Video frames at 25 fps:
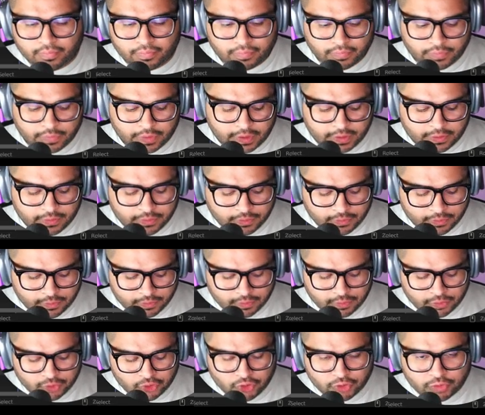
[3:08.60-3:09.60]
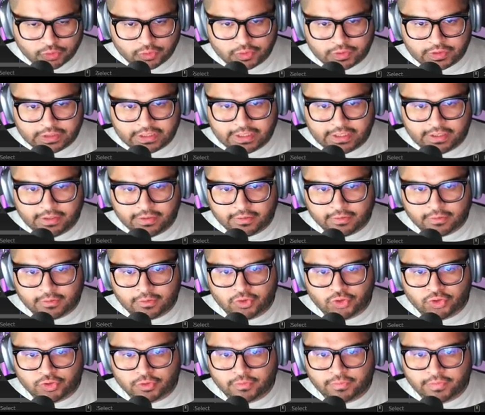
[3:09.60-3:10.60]
Then do Control C,
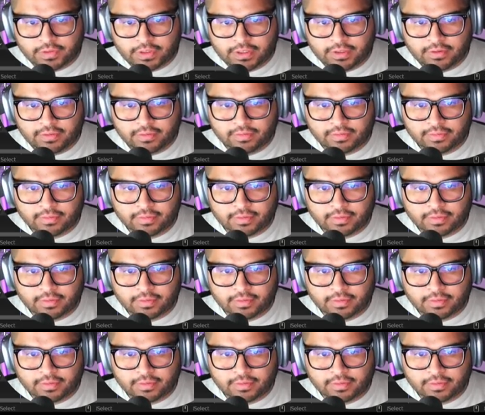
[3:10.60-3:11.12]
Control V.